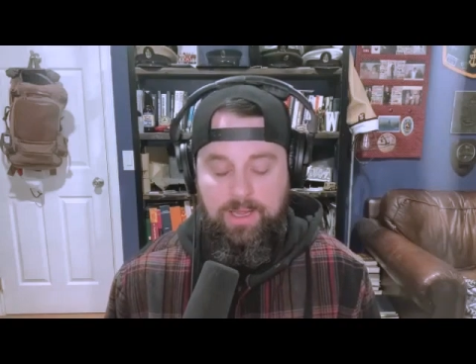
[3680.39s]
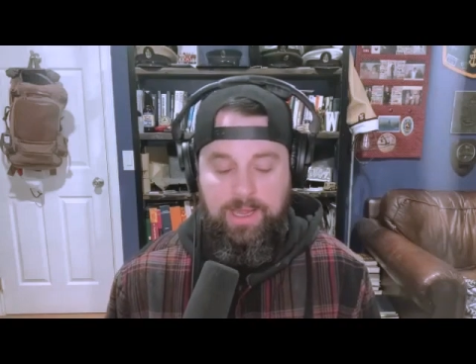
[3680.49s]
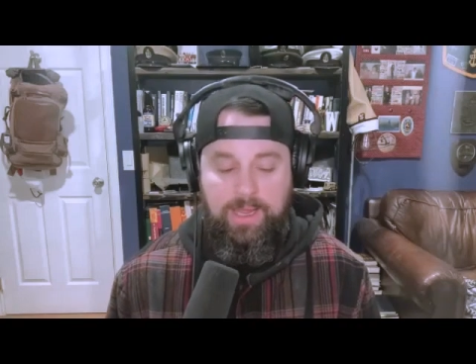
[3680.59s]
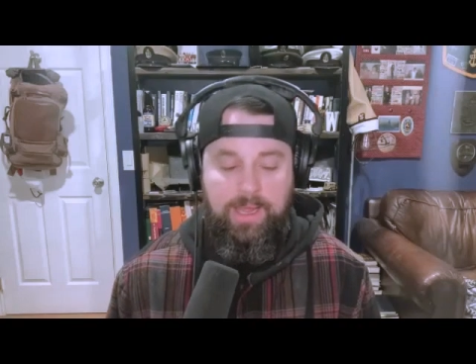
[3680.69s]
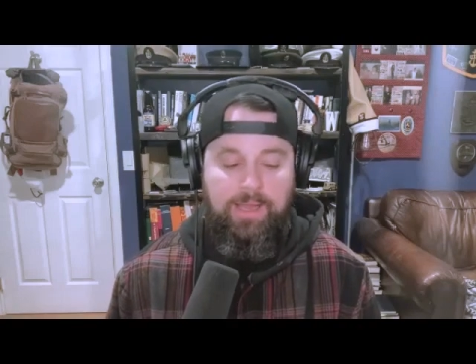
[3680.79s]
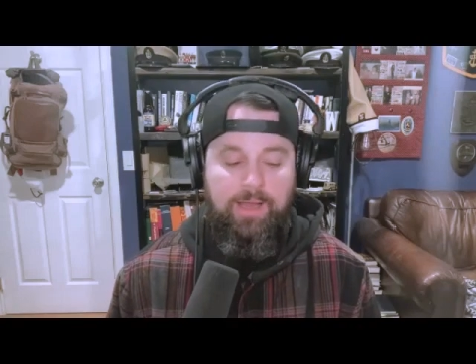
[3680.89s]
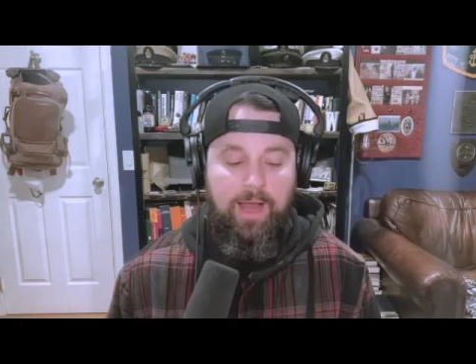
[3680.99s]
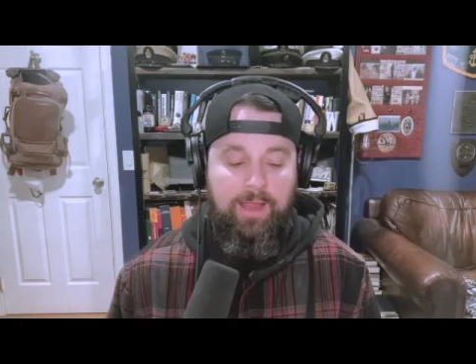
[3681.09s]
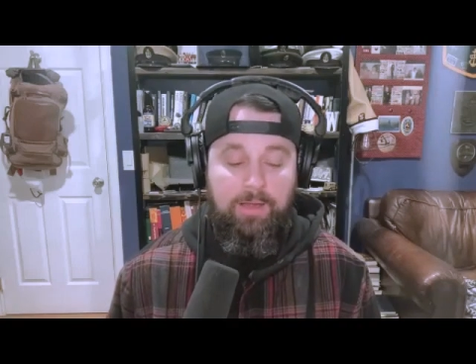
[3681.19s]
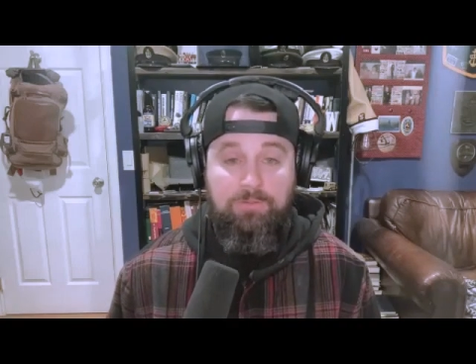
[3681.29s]
And
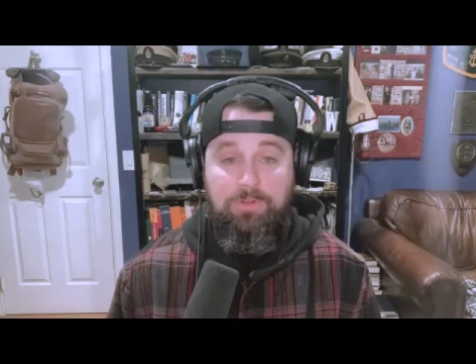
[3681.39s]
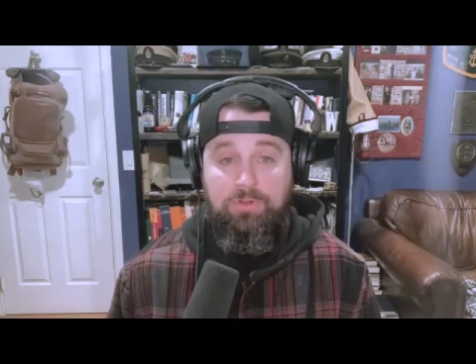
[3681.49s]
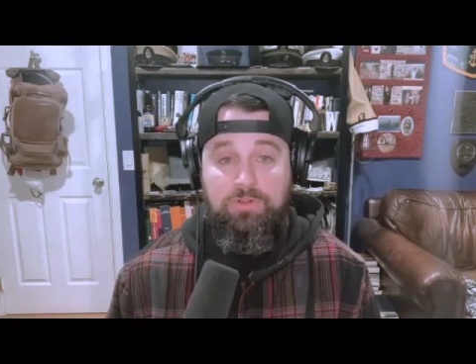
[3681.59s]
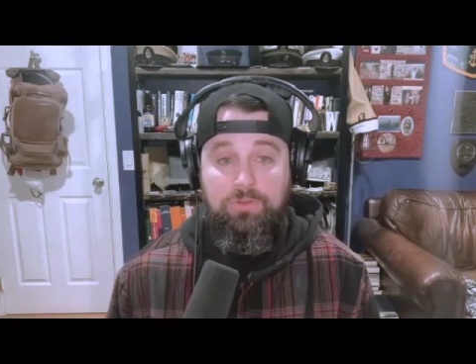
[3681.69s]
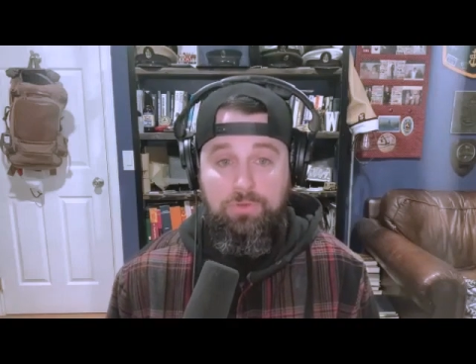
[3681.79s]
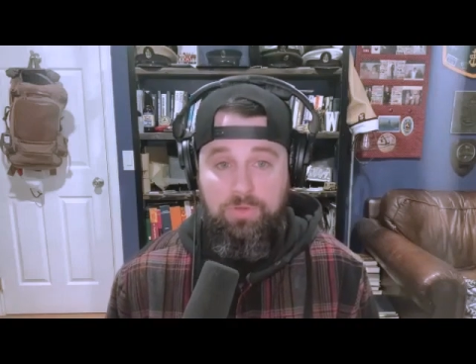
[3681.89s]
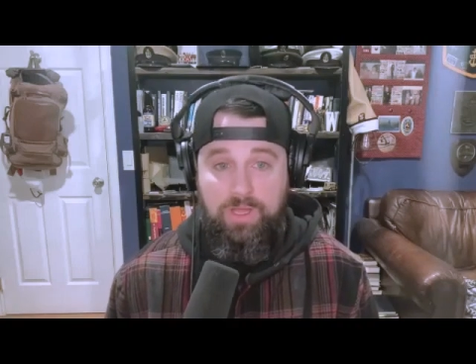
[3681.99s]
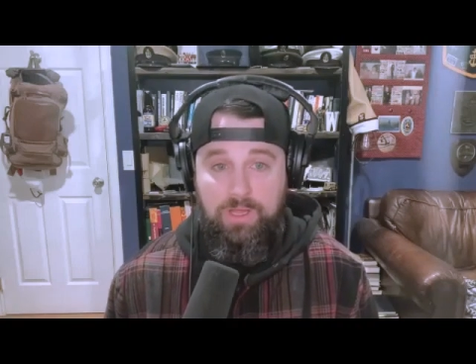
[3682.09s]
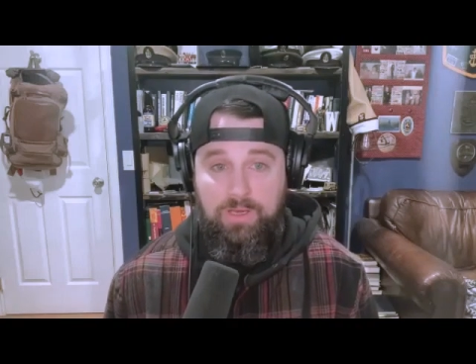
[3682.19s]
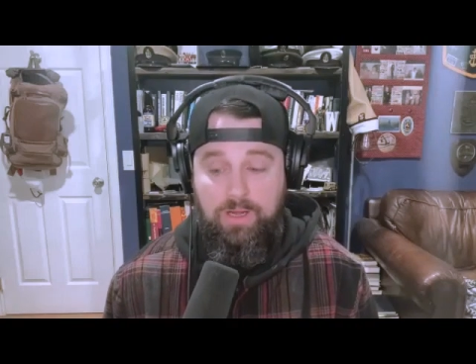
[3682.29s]
I interviewed the dude
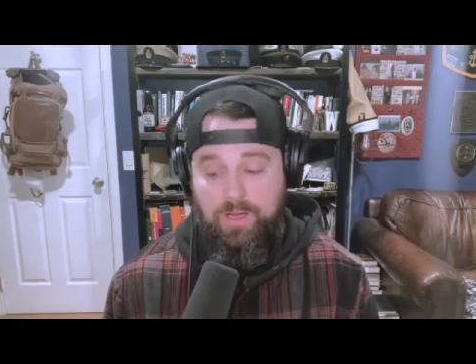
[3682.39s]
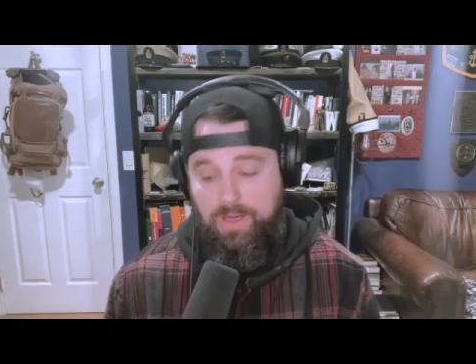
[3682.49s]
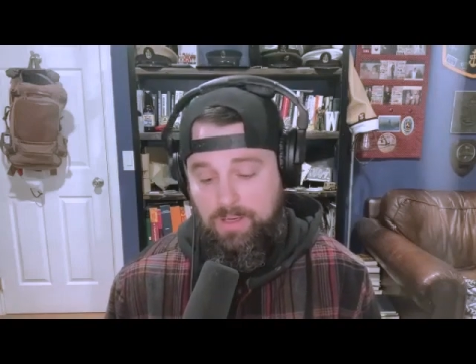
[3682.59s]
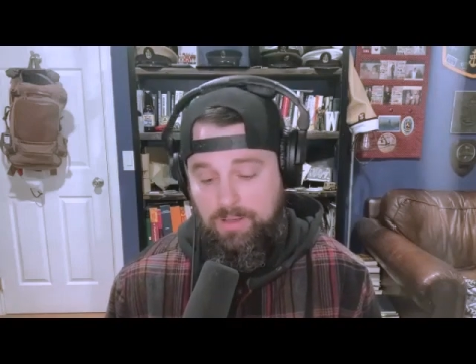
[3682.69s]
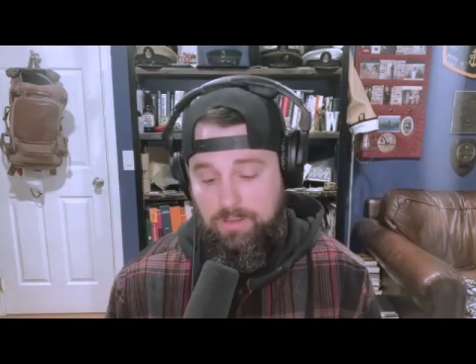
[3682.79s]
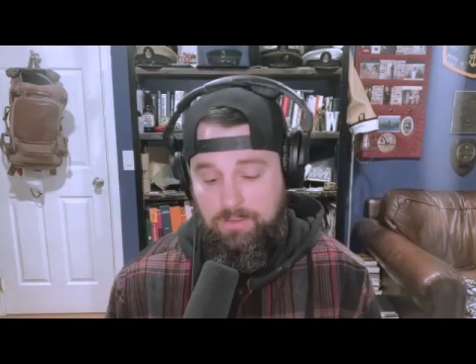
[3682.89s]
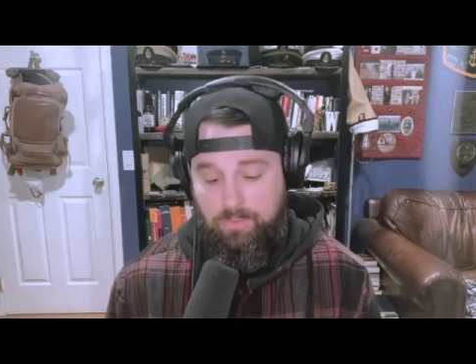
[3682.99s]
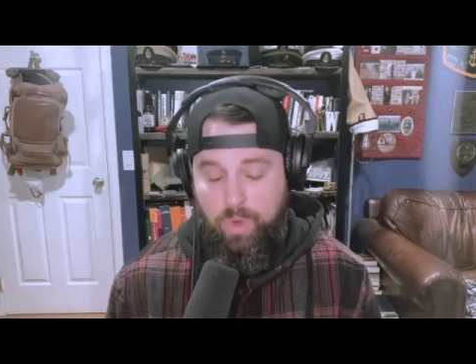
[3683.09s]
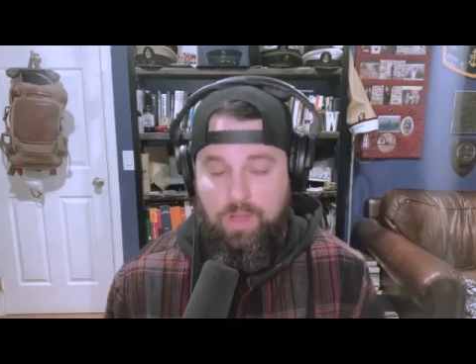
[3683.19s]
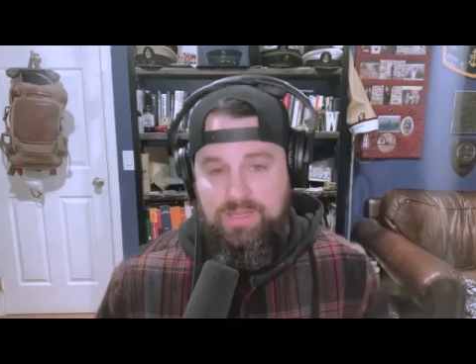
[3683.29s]
that
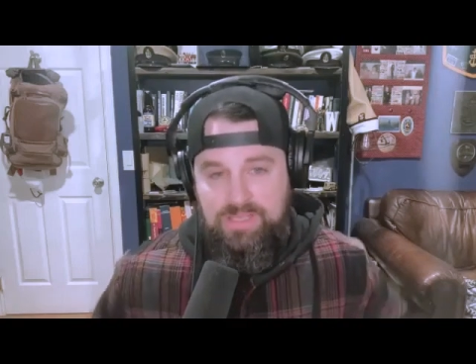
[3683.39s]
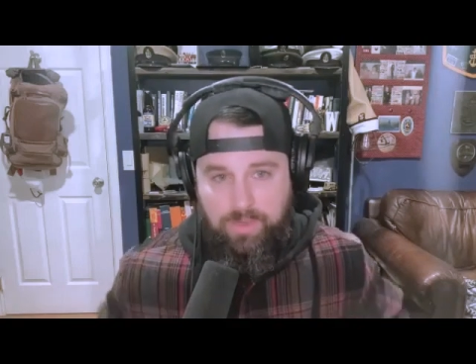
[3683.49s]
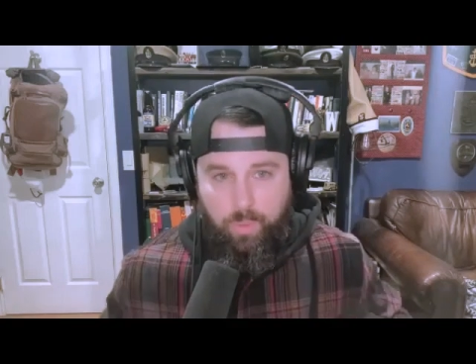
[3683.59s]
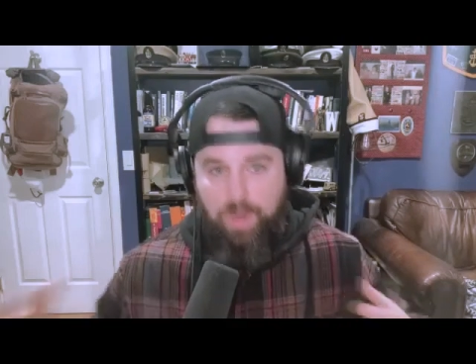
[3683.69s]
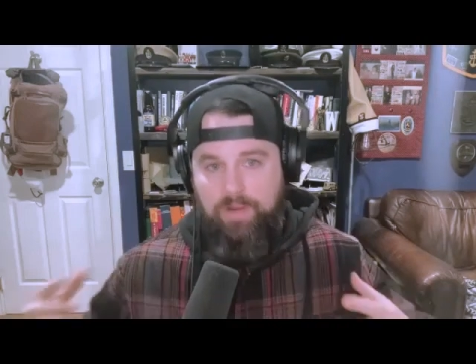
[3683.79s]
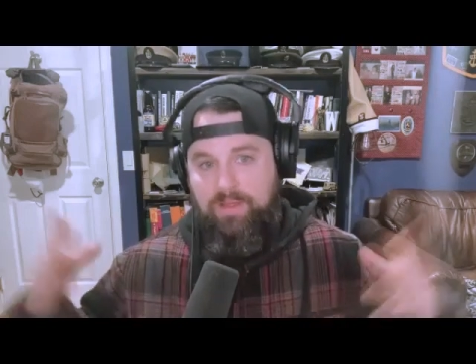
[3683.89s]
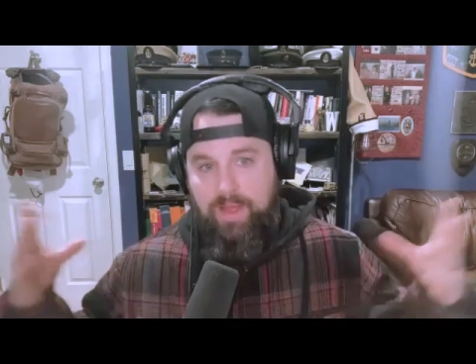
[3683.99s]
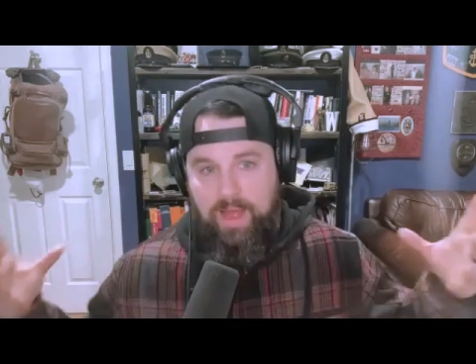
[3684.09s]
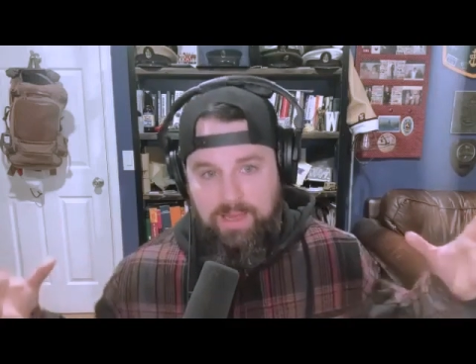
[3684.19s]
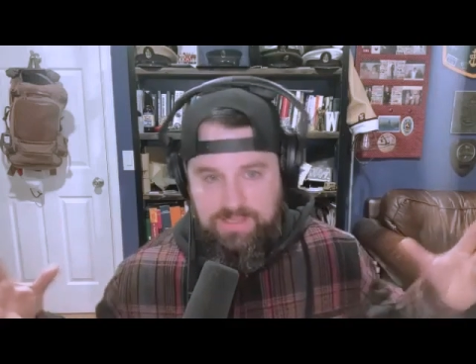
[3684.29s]
well, he's like one of the
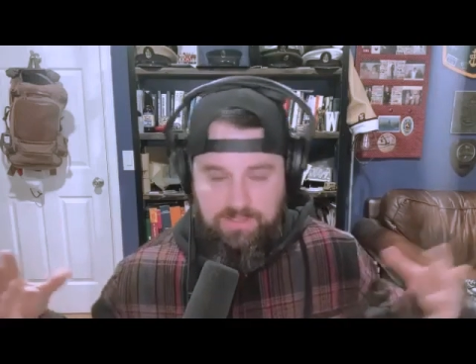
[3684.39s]
guys.